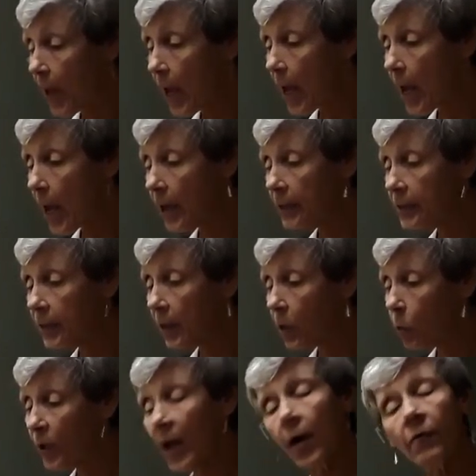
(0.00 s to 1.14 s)
and uh,
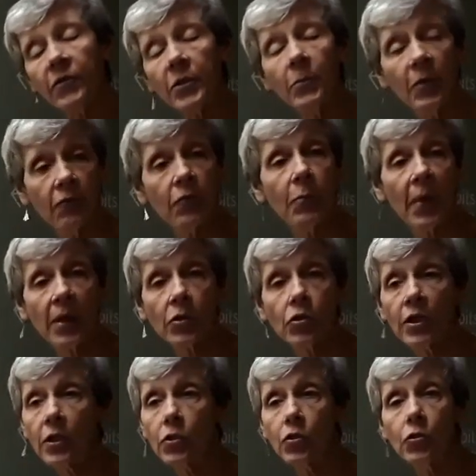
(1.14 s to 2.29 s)
we have some
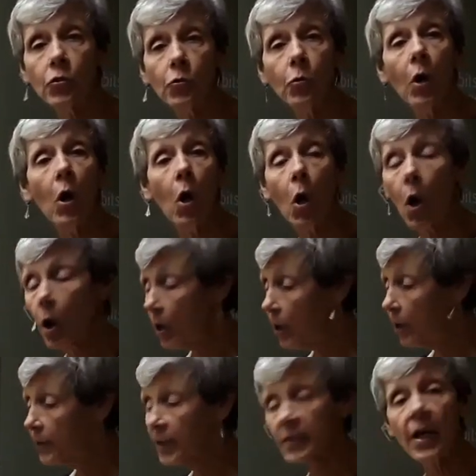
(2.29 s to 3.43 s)
information as to
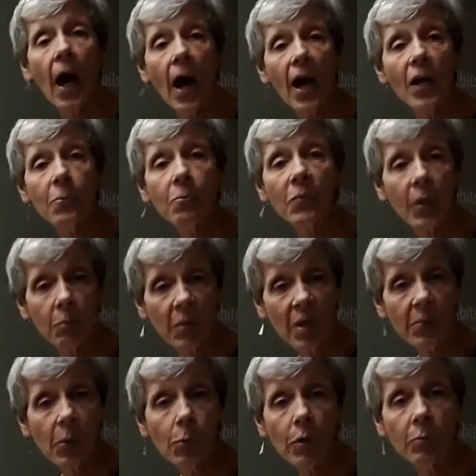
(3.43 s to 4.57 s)
uh, the time that
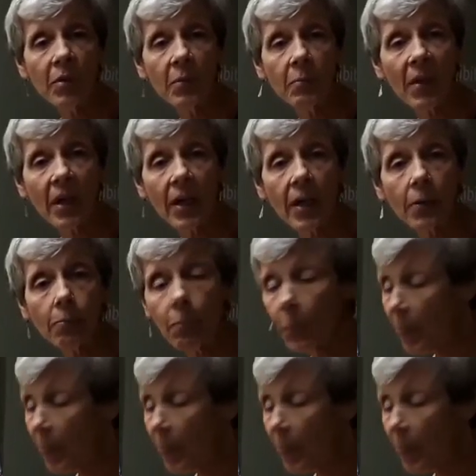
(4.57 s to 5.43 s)
people will be meeting